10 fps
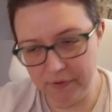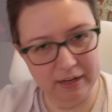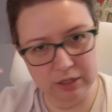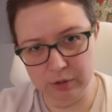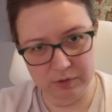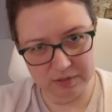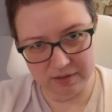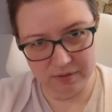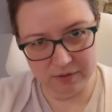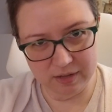I can show
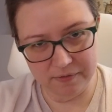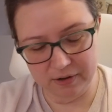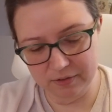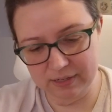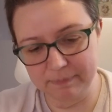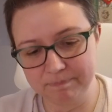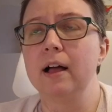those off another time.